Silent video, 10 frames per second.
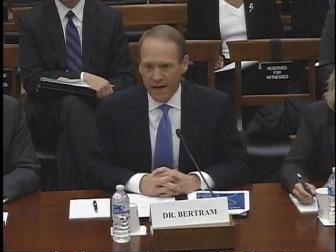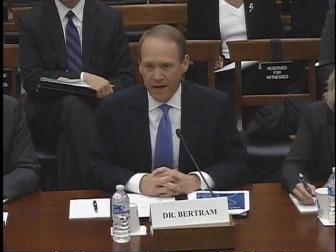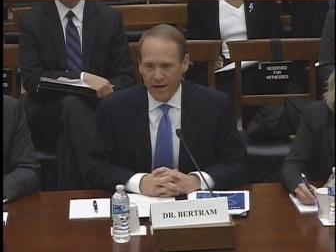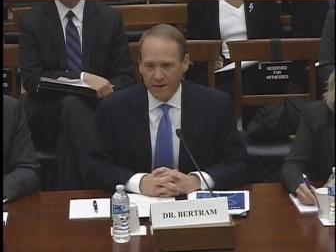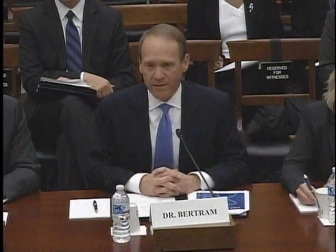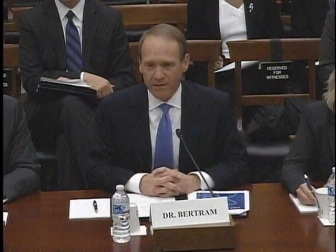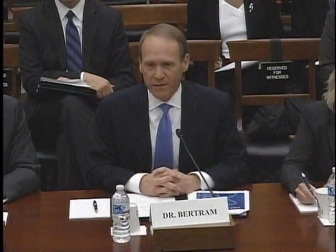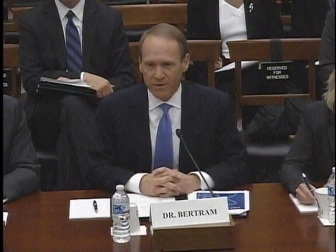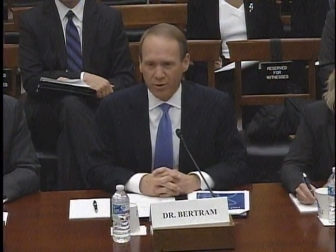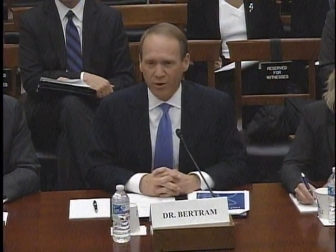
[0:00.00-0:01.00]
And
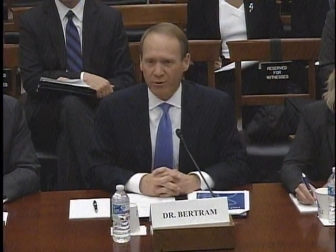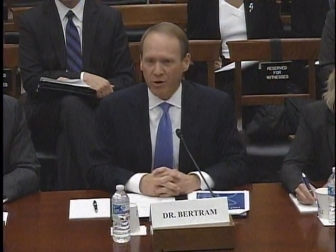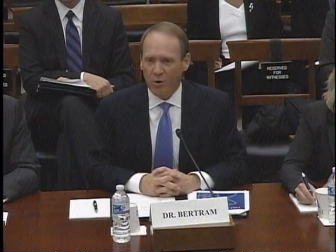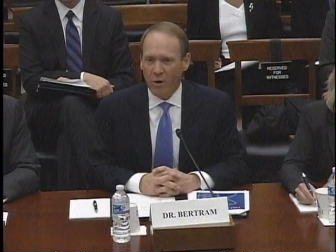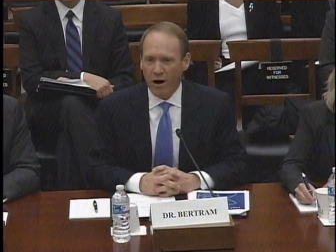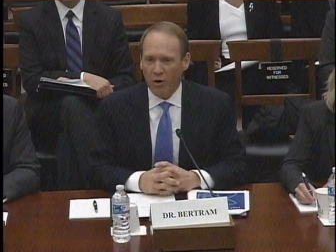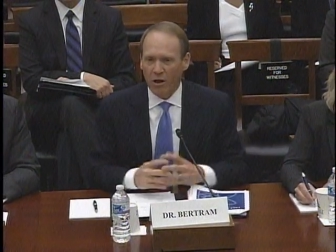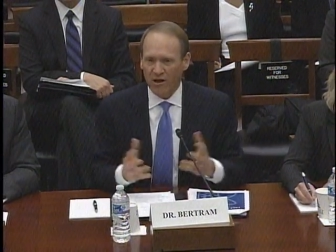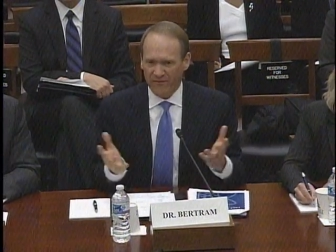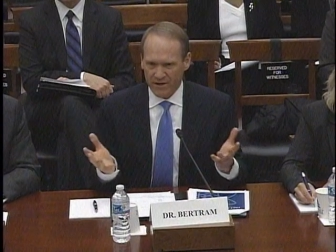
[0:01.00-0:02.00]
it's going to require
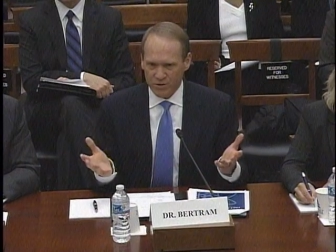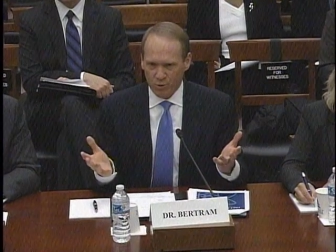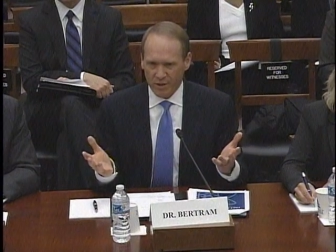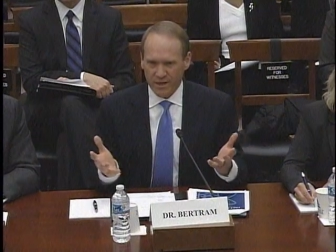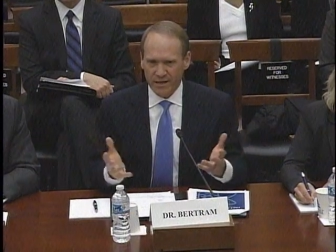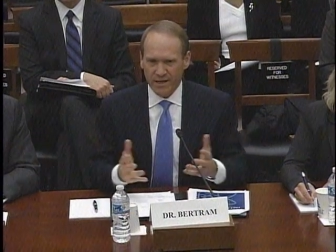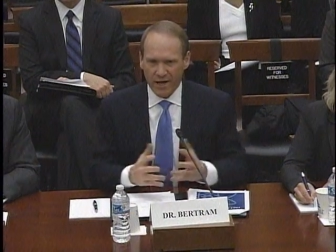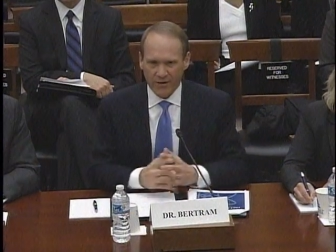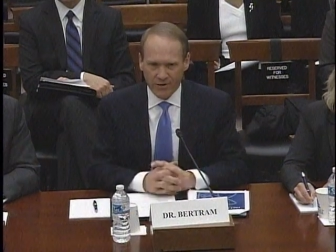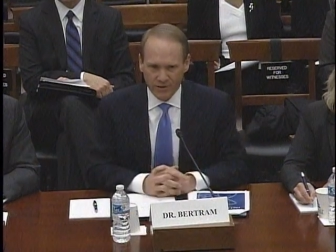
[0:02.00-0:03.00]
all of us working
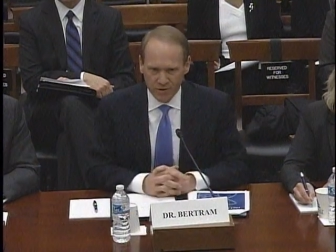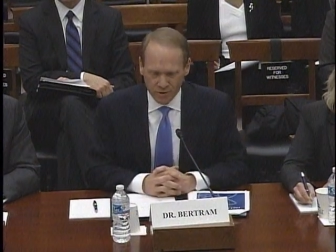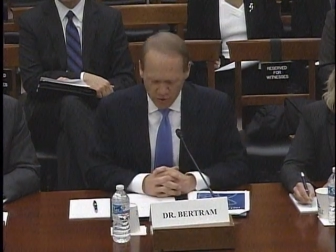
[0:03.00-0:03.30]
together to